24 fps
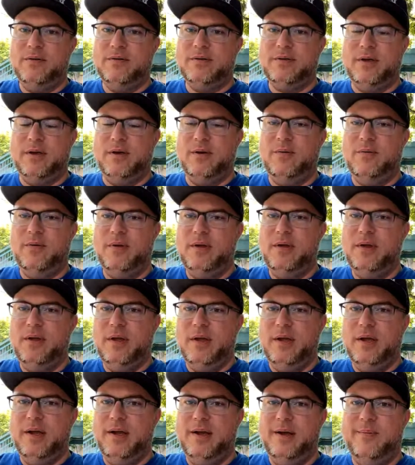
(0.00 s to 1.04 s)
So if
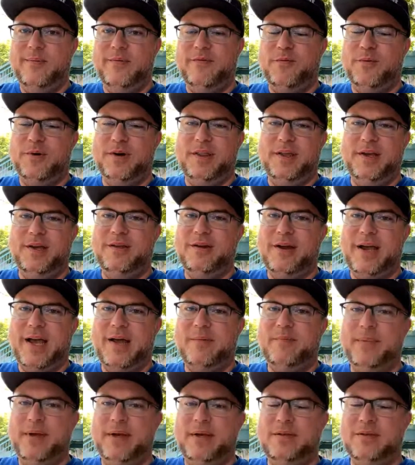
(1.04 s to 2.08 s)
one of the other
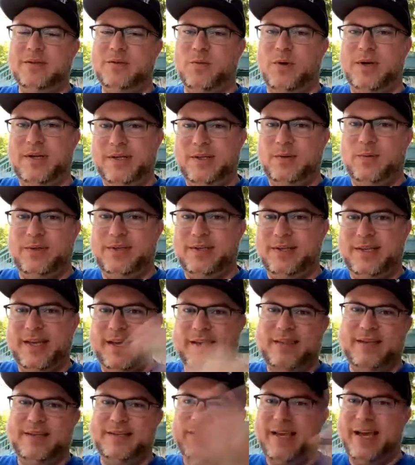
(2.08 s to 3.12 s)
admins wants to
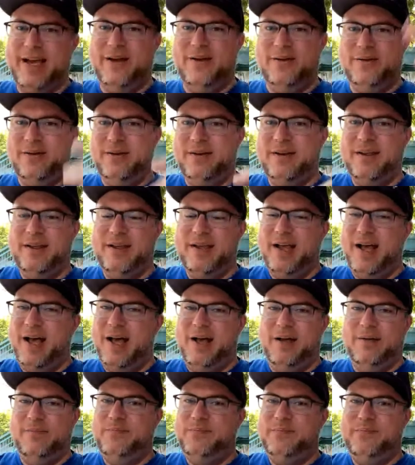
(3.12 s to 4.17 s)
take this down,
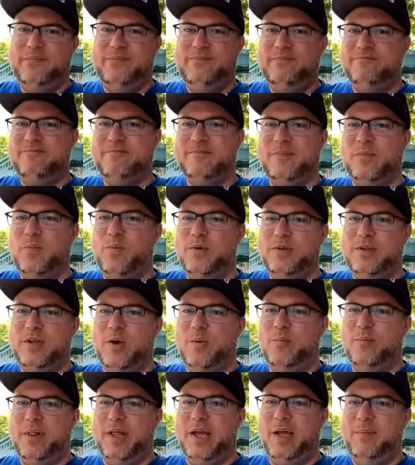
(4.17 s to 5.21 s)
I
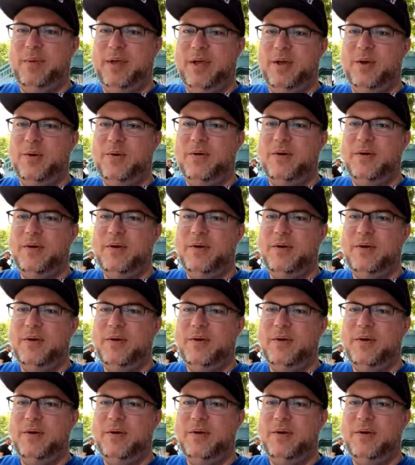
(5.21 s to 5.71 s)
don't blame you.